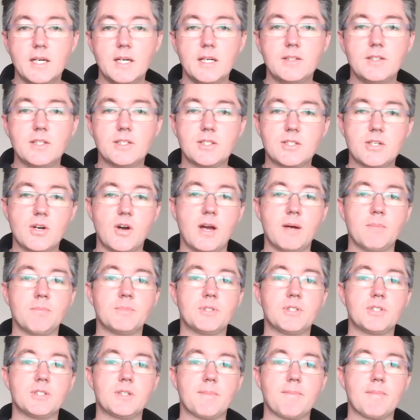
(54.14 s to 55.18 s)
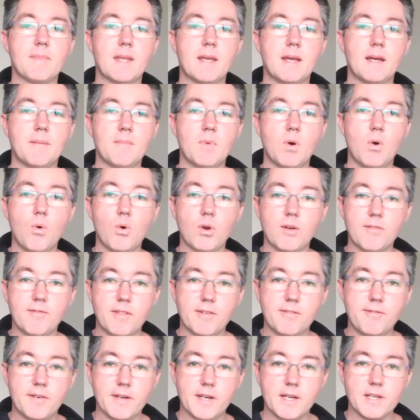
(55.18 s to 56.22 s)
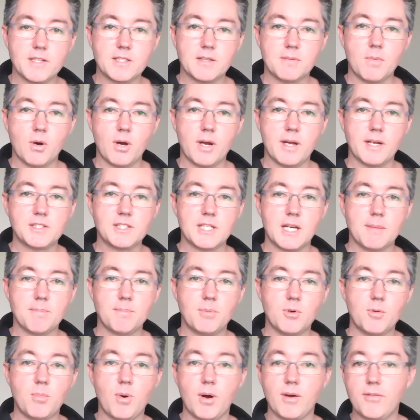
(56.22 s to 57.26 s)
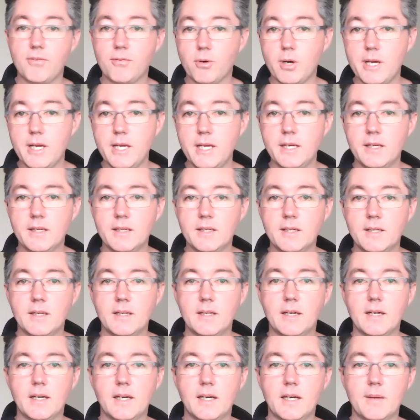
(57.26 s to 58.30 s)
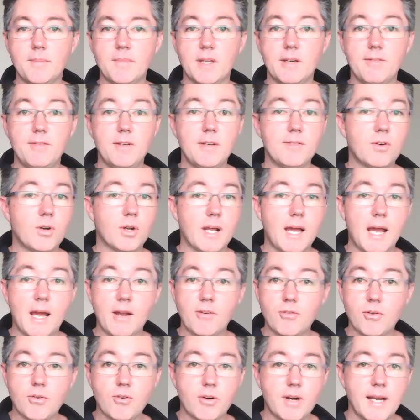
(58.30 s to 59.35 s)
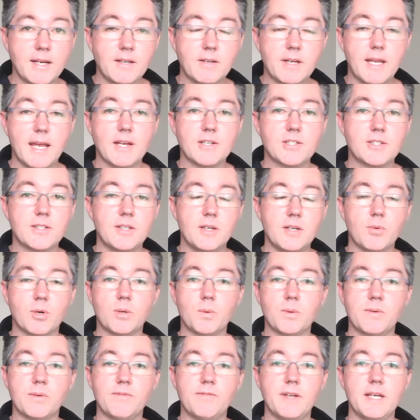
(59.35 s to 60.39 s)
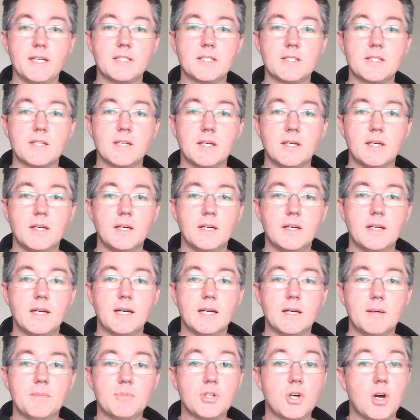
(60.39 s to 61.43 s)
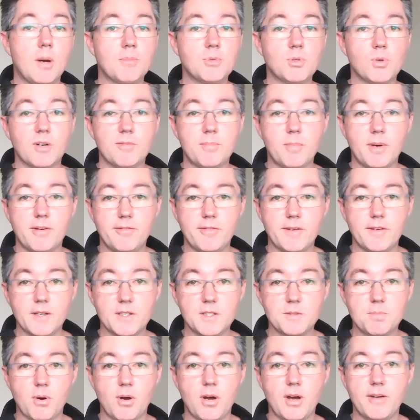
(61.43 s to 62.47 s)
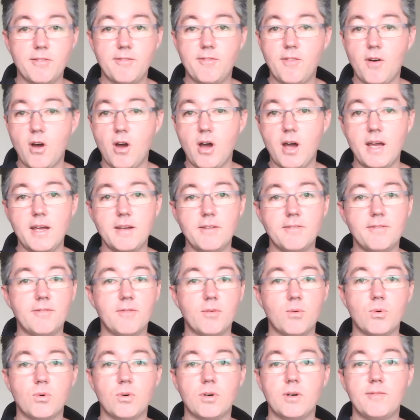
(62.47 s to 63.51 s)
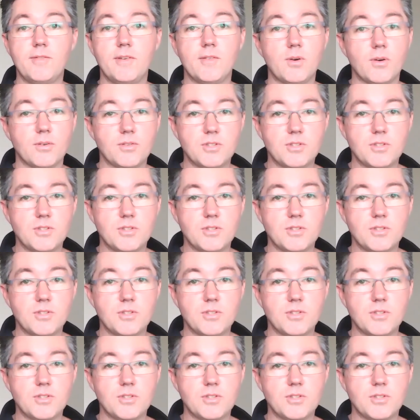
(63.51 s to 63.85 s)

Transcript: just times all of the figures in my example by 3. If you've got 100 grand cash that you want to invest, times all of my figures by 5, or if you've got